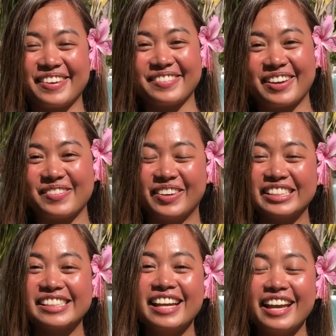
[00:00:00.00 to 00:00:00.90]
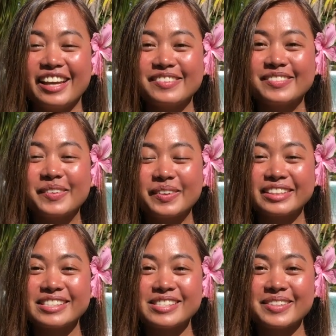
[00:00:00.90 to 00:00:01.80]
very much. And of
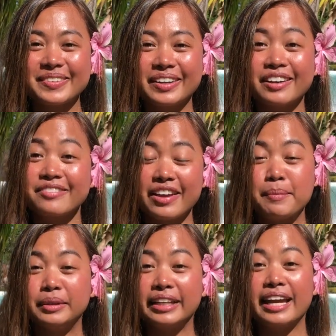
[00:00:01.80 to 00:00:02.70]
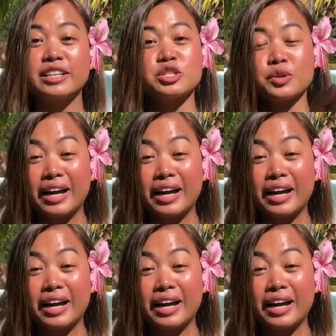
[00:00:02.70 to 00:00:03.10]
course, to our family and to